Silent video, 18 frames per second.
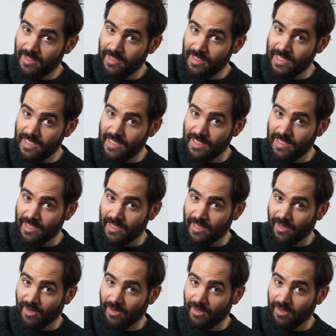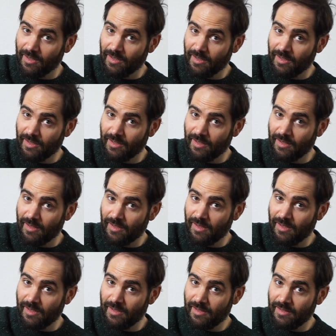E here
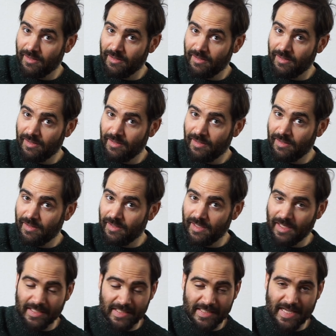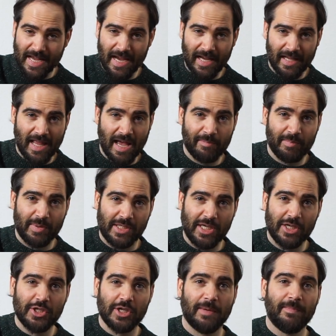and staying in that
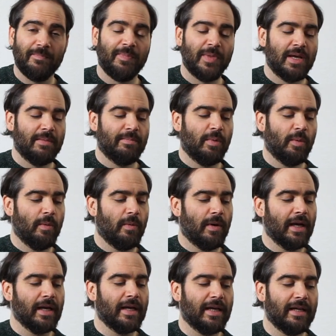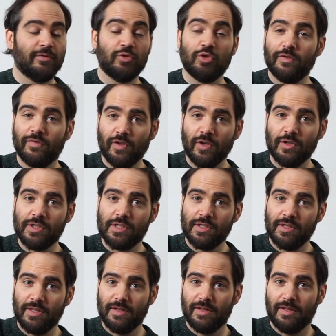position. But we want to kind of
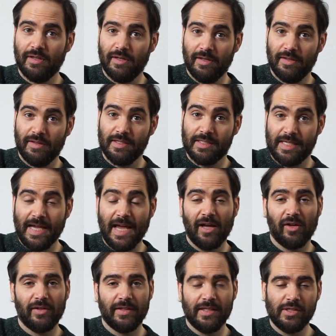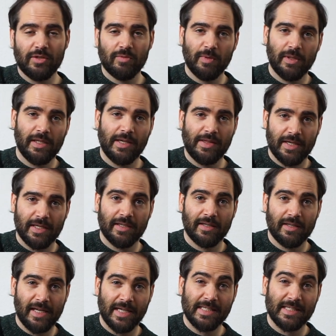traverse the scale, and these are really
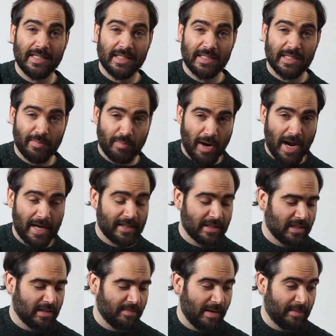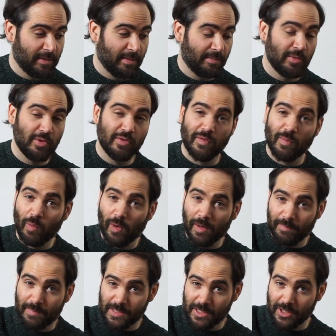nice things to practice to be able to move from
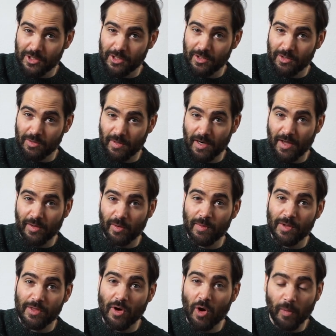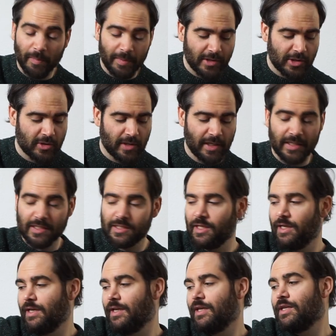one position to another with open
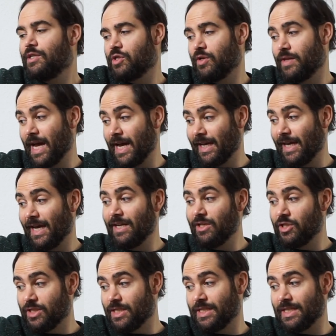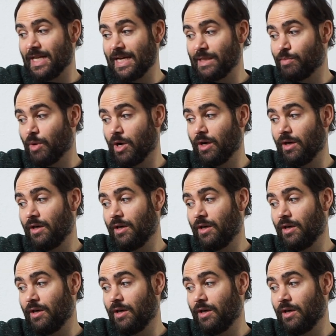strings. So that again, just this last bar.